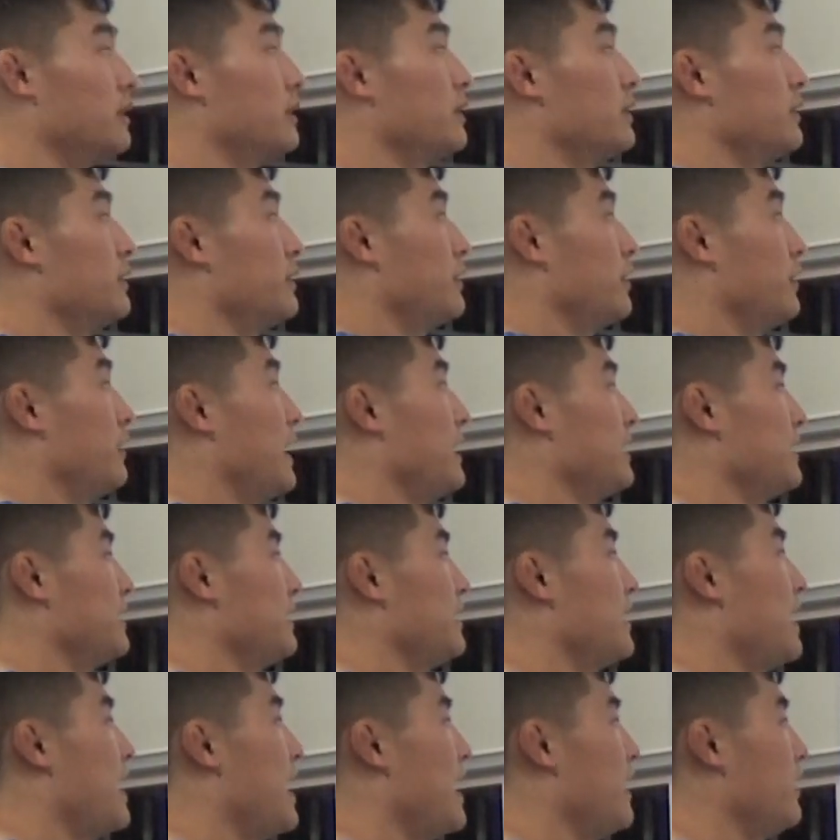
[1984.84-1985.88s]
that's
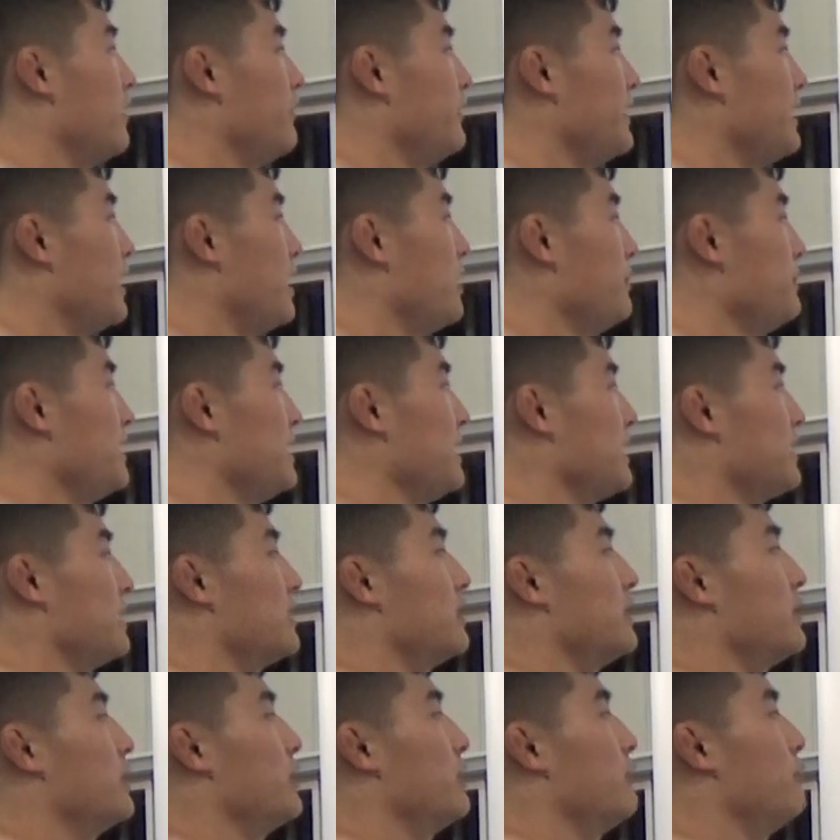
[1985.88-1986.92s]
the height of the object,
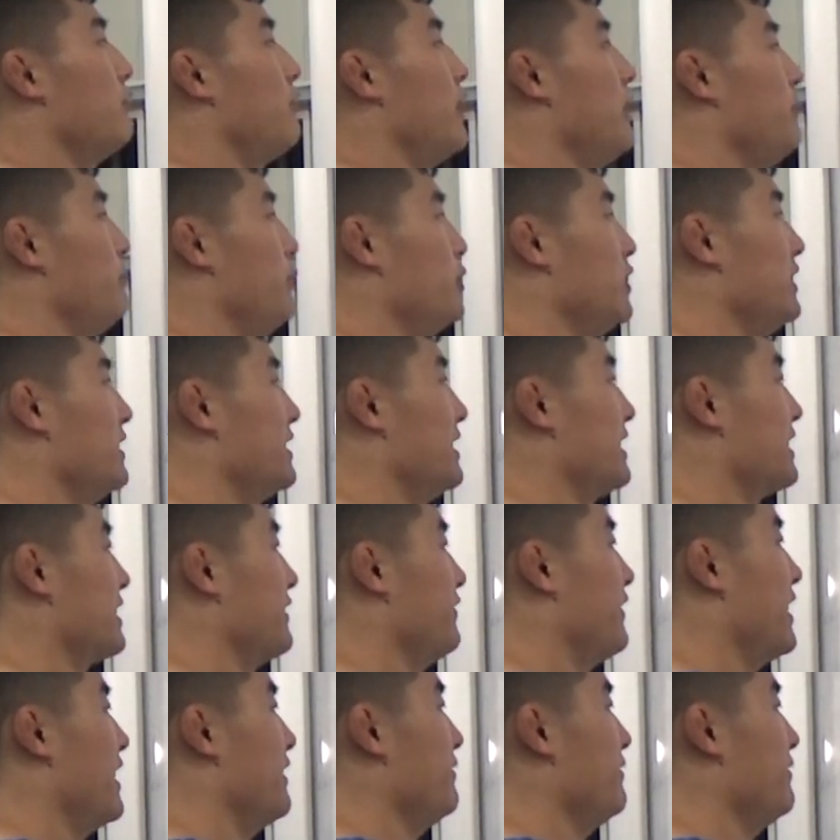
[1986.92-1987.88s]
1.65